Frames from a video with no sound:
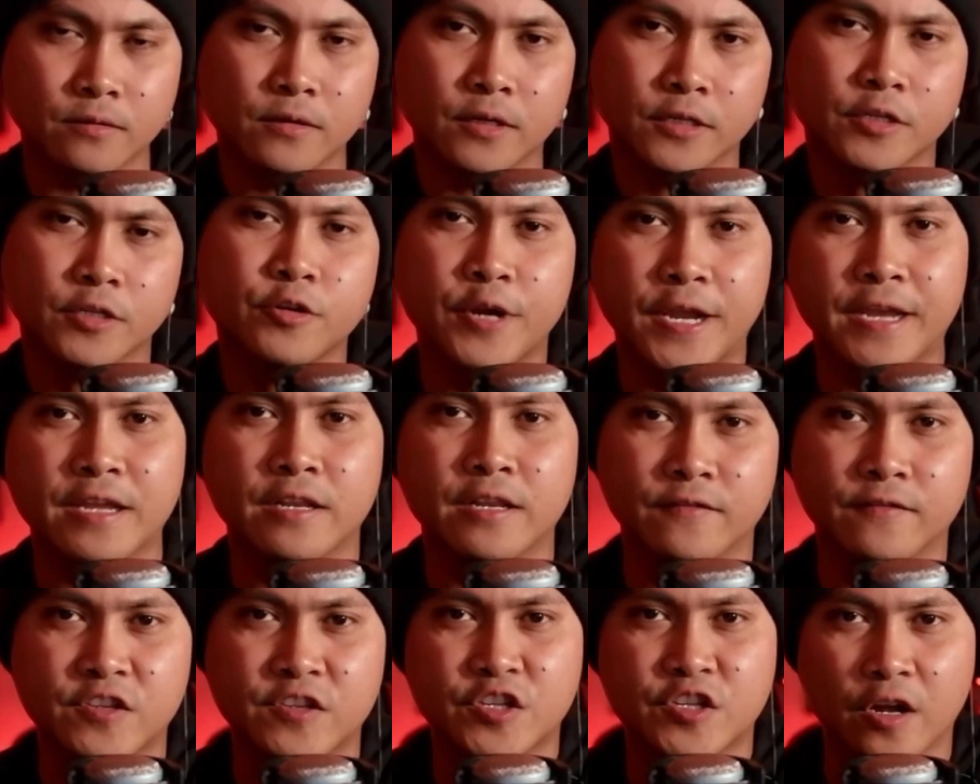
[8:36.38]
know,
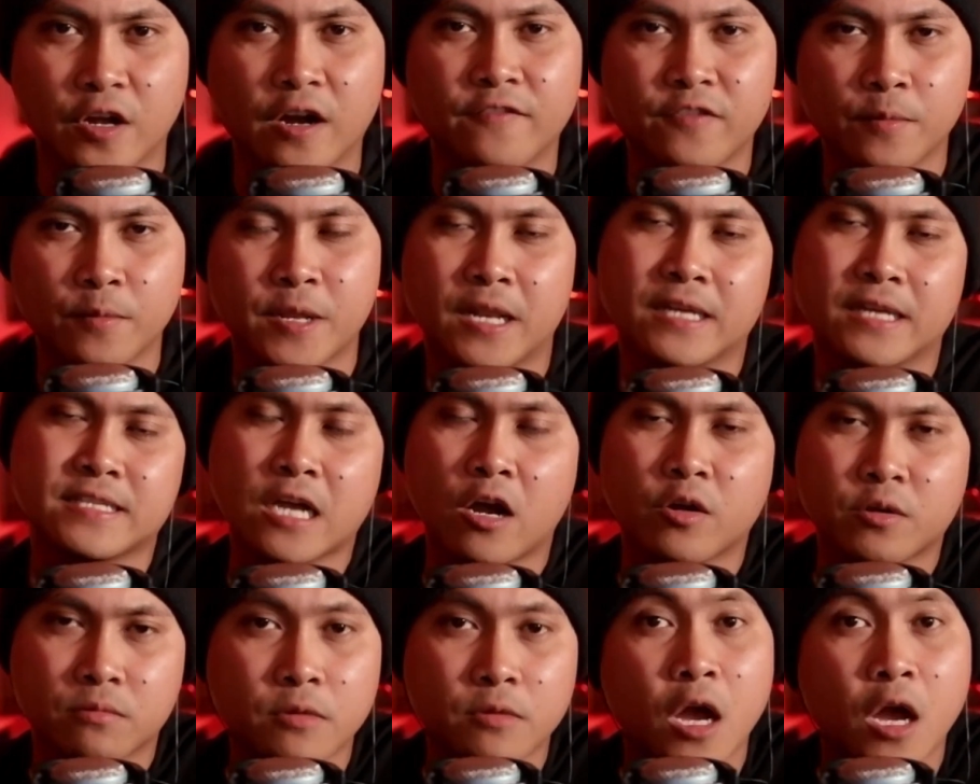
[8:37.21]
creative stuff. I mean, that's
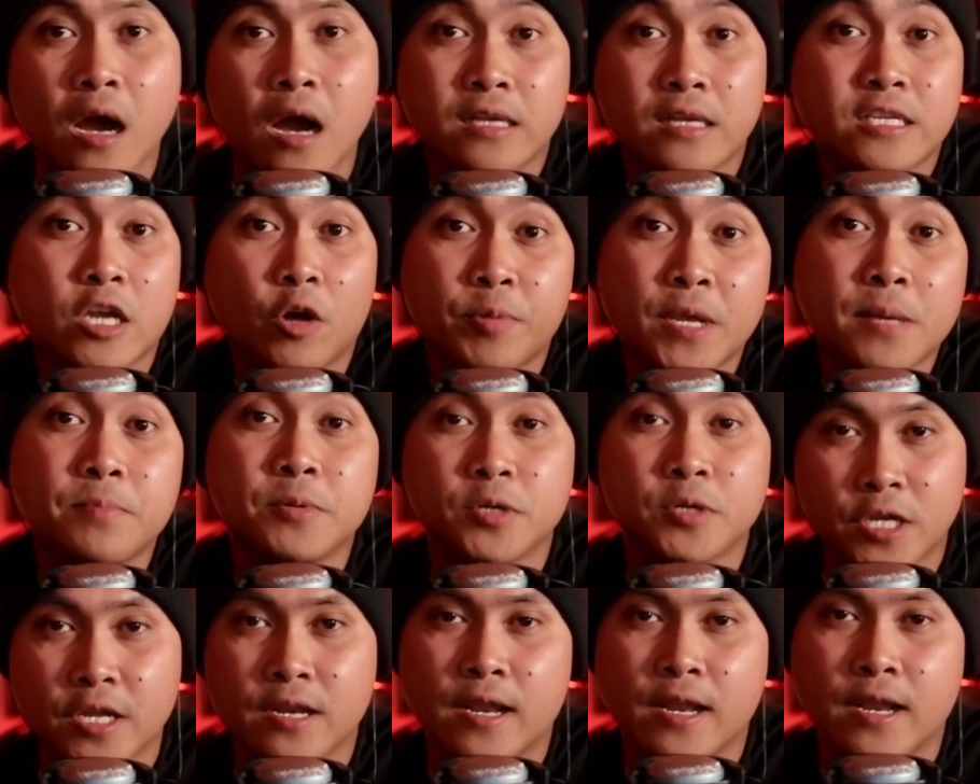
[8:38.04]
how people
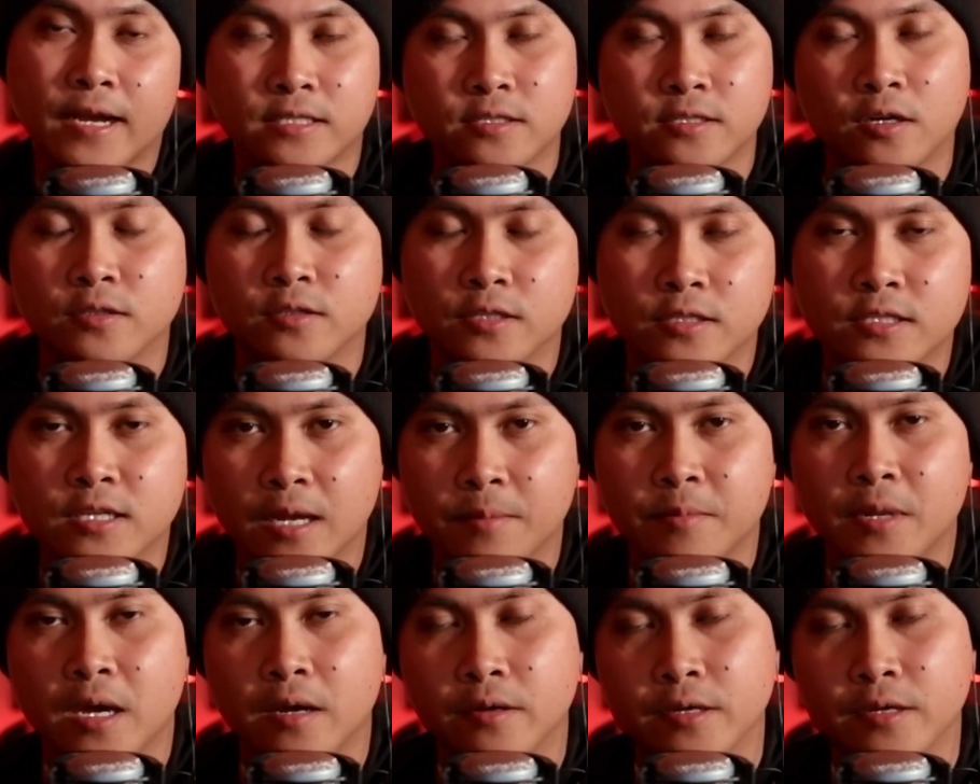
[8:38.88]
connect all the time
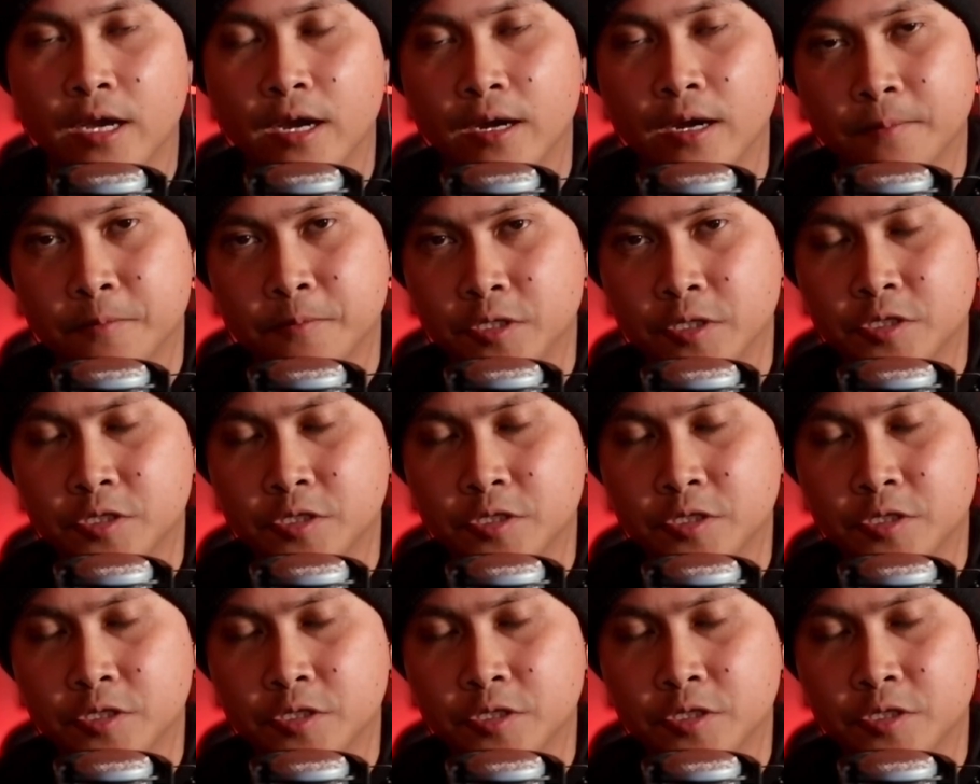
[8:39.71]
now. Yeah. That's true.